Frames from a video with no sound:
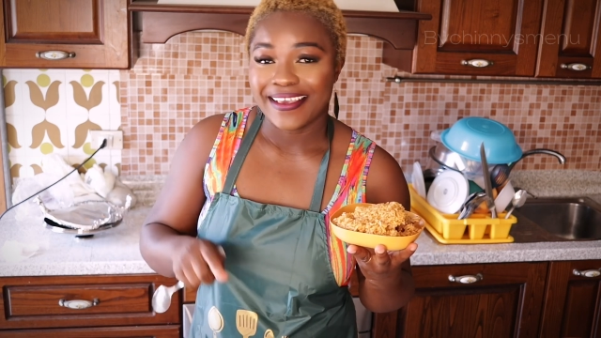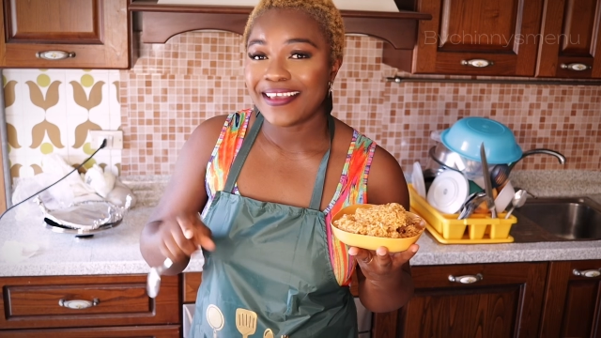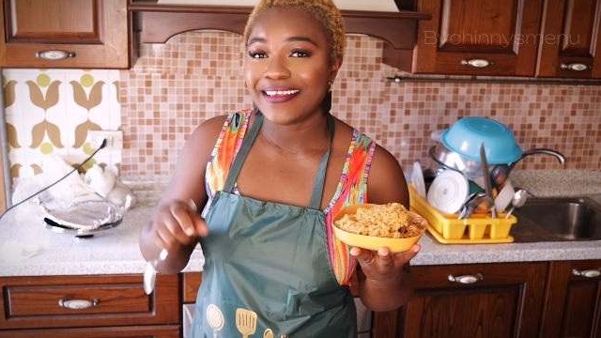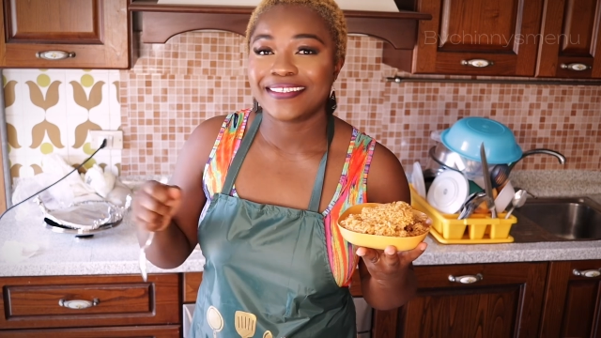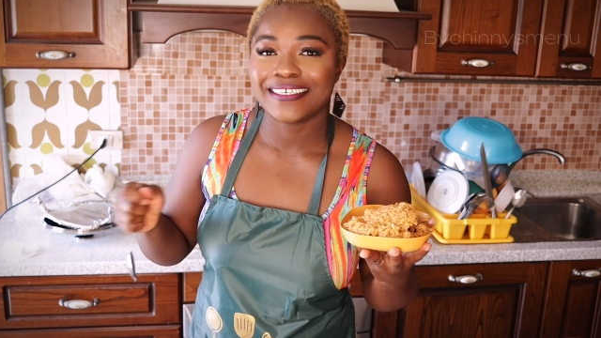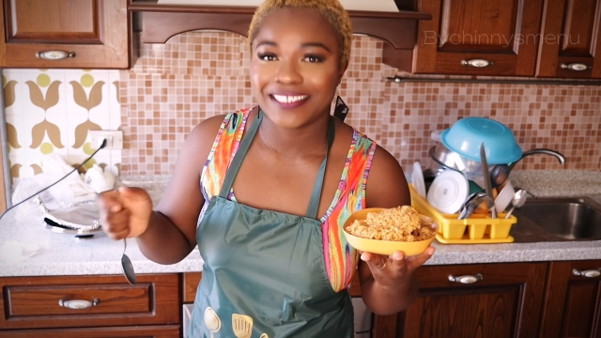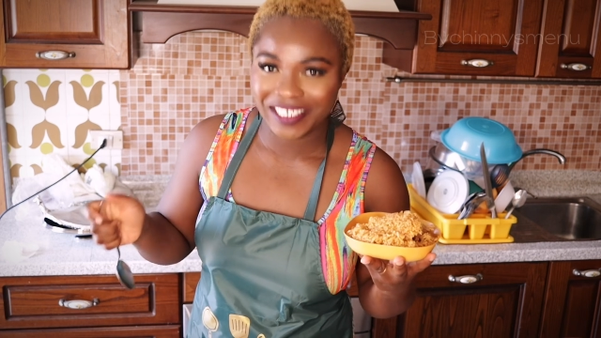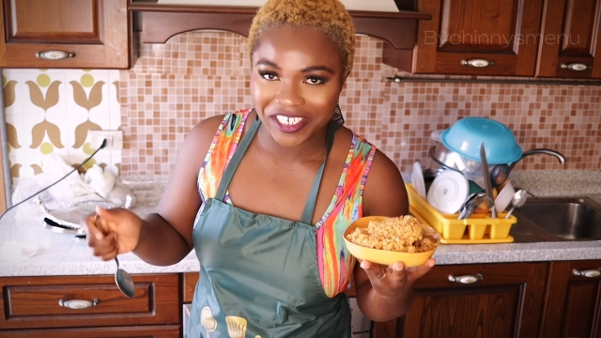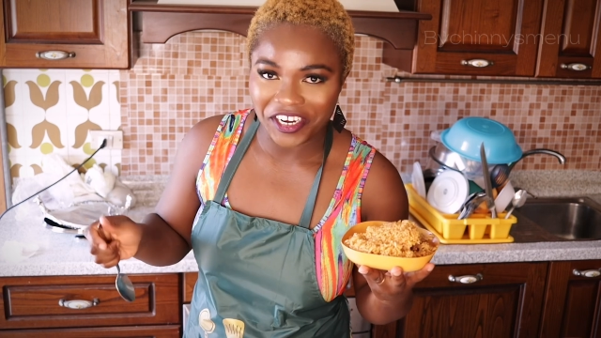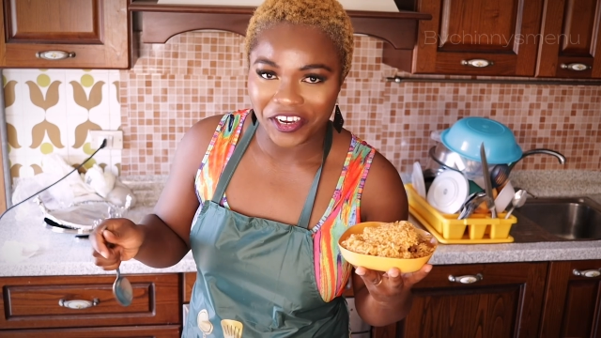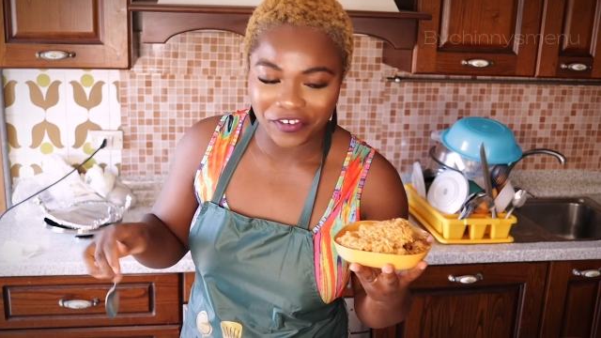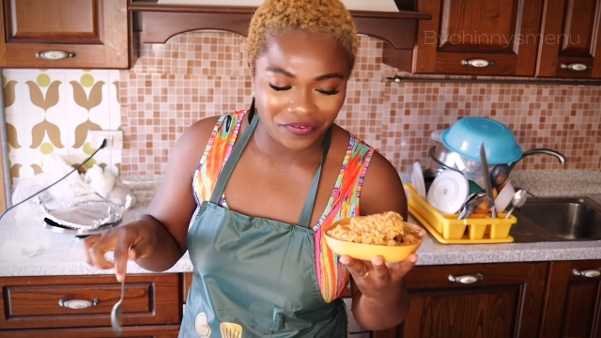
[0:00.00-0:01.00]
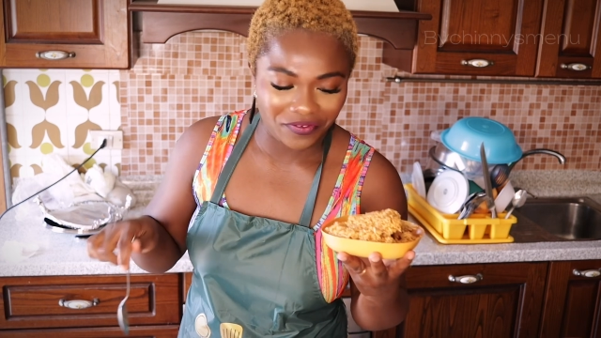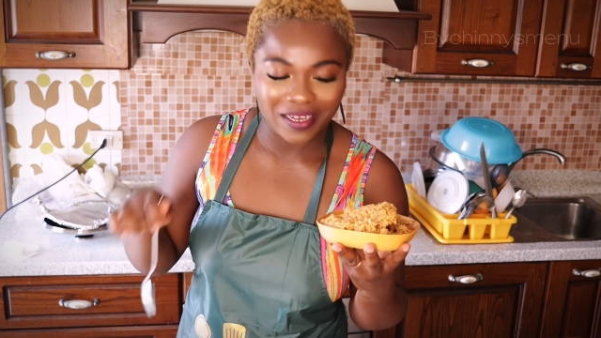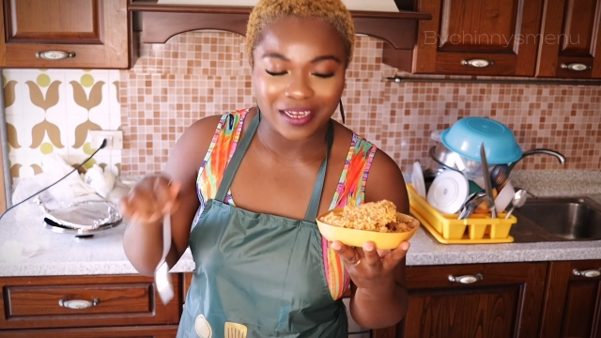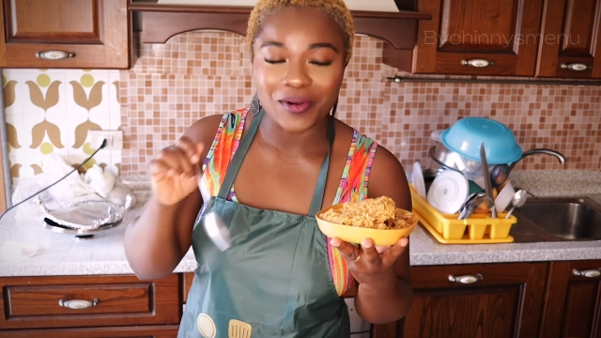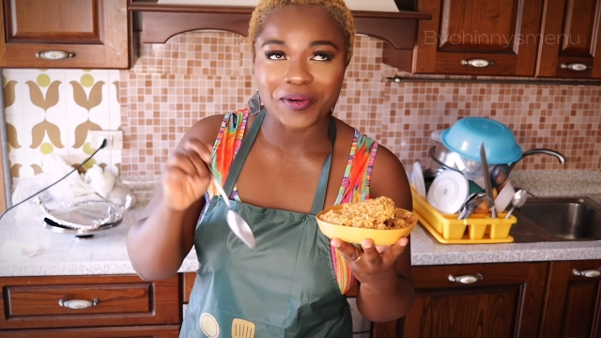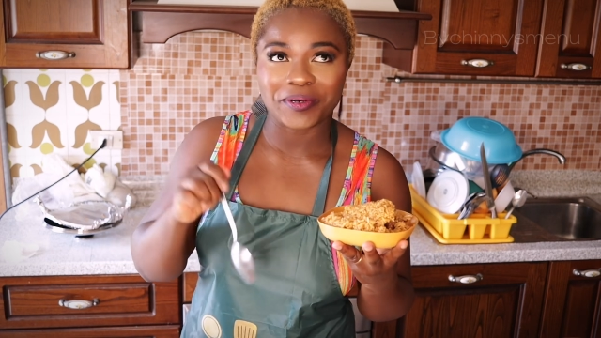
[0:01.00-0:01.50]
is a chef,
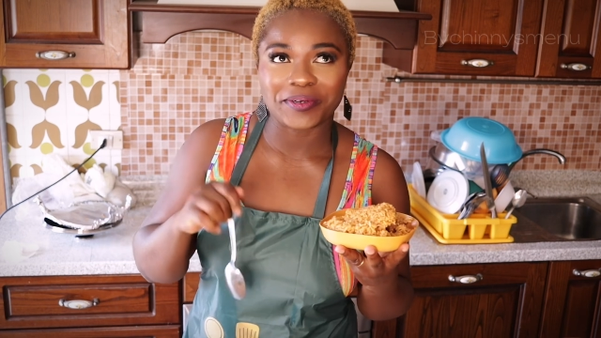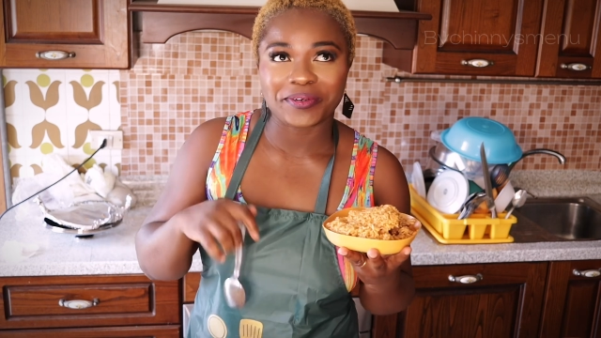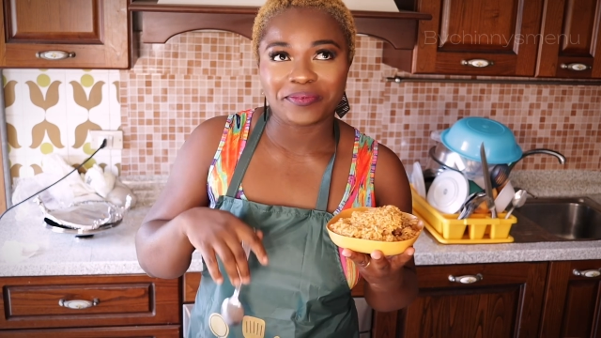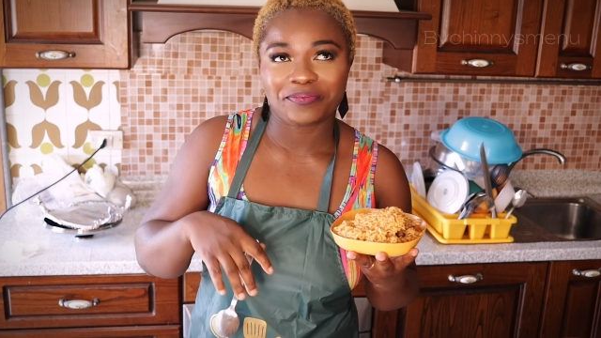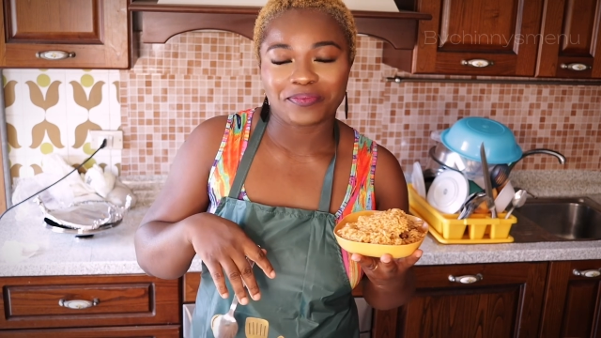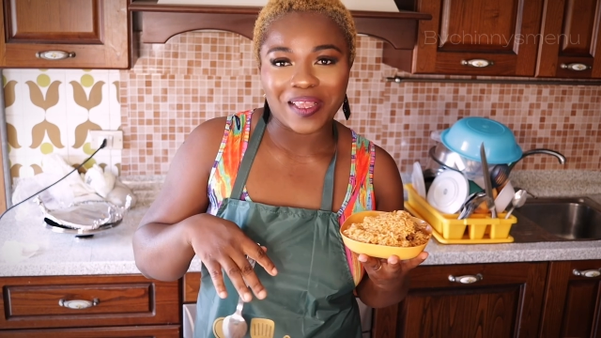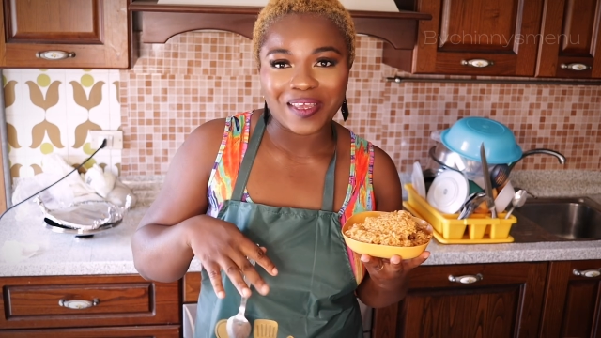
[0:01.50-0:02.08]
or